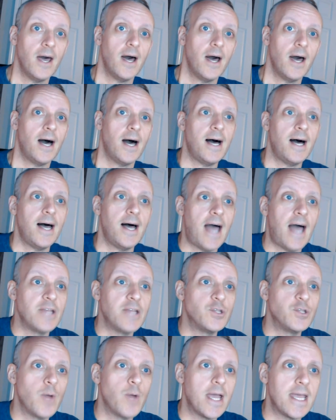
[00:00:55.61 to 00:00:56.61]
Uh, I
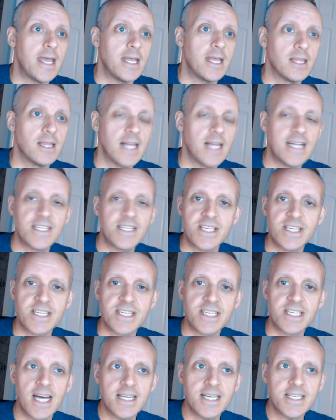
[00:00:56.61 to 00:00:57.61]
do a Let's
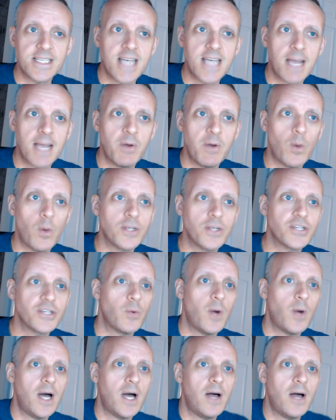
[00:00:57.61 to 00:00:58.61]
Discuss segment once in a while.